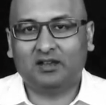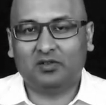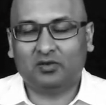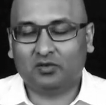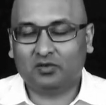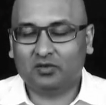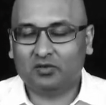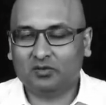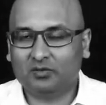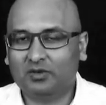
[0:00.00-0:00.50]

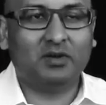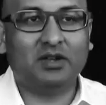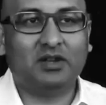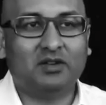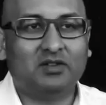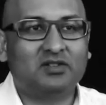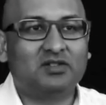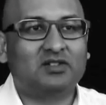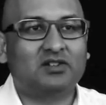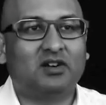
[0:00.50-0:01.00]
you
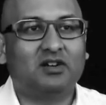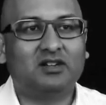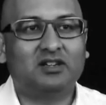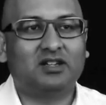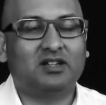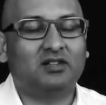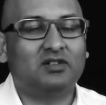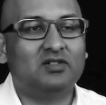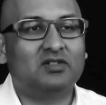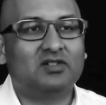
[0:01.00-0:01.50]
start
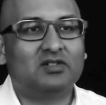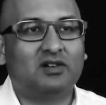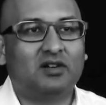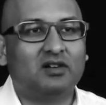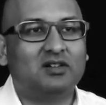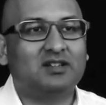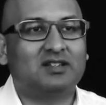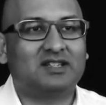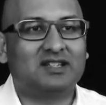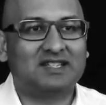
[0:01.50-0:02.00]

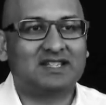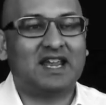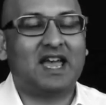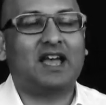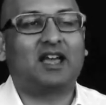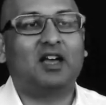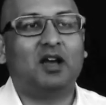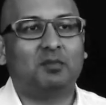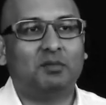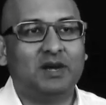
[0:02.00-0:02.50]
to
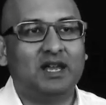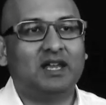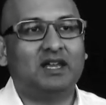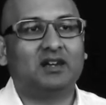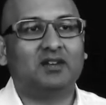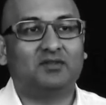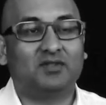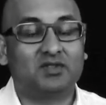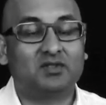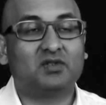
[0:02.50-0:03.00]
stack up
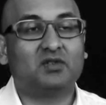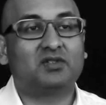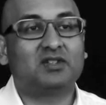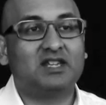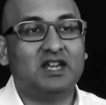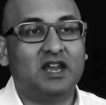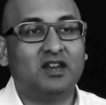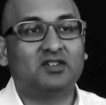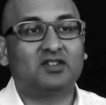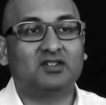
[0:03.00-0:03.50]
negative
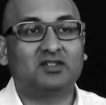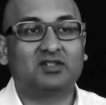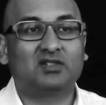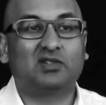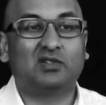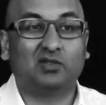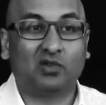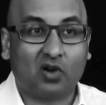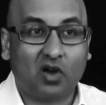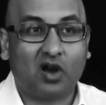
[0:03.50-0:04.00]
associations
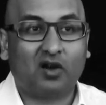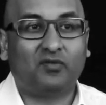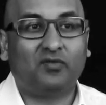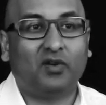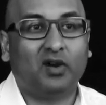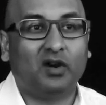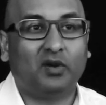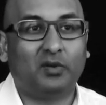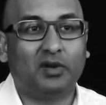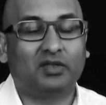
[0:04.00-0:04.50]
to not
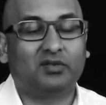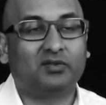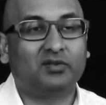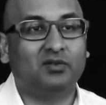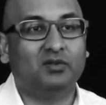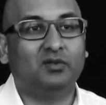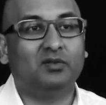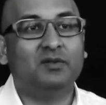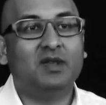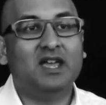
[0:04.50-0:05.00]
following
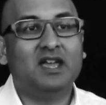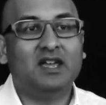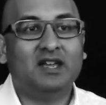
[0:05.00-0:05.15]
through,